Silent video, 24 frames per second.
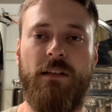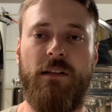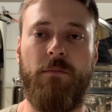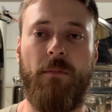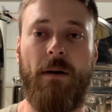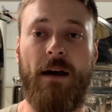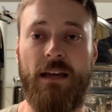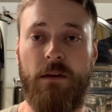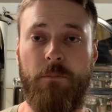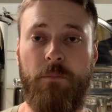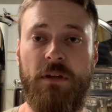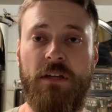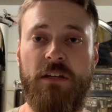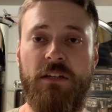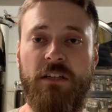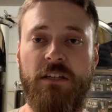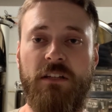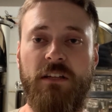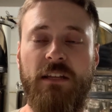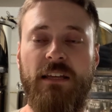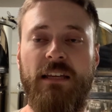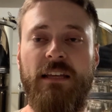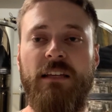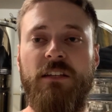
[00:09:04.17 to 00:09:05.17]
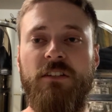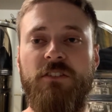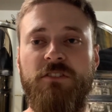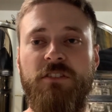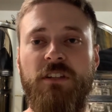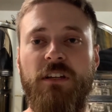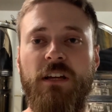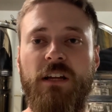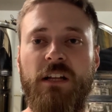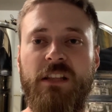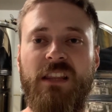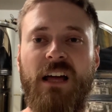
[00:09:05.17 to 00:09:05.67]
in my opinion, is
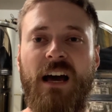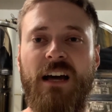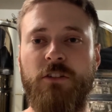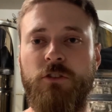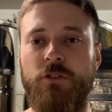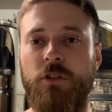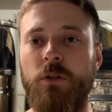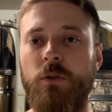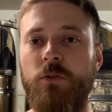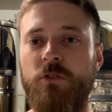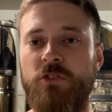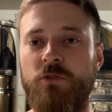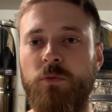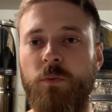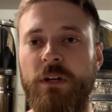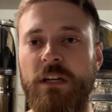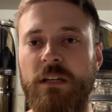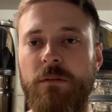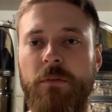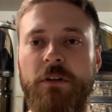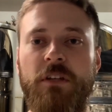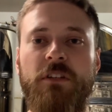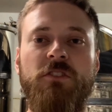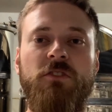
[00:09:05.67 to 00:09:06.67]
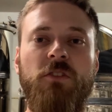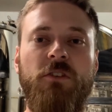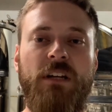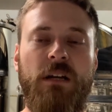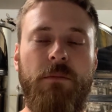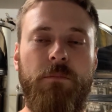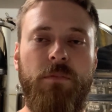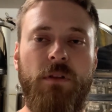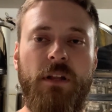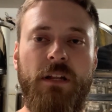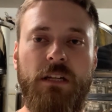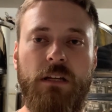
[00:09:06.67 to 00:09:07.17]
not too sweet, but you still
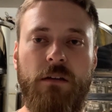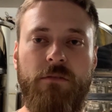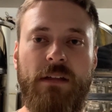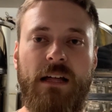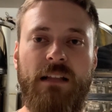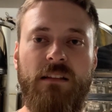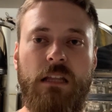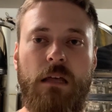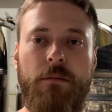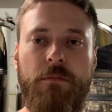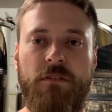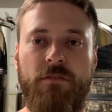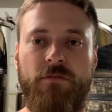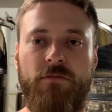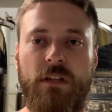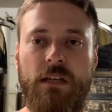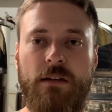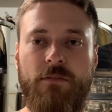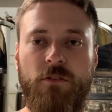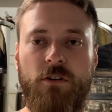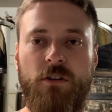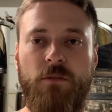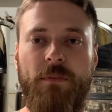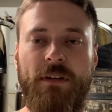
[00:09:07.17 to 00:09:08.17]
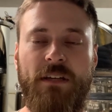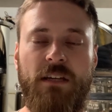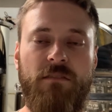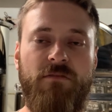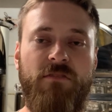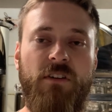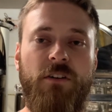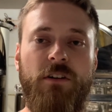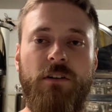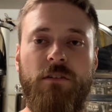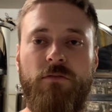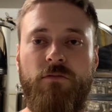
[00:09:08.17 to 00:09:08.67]
get plenty of that lemon flavor and make it
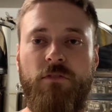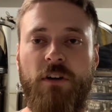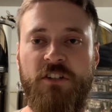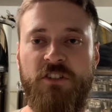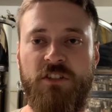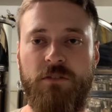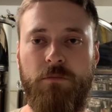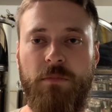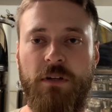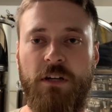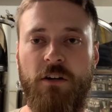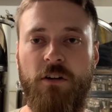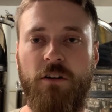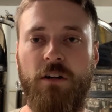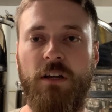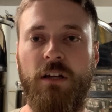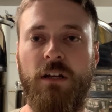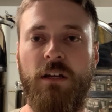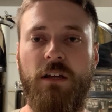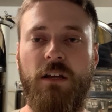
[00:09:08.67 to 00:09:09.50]
very refreshing beer.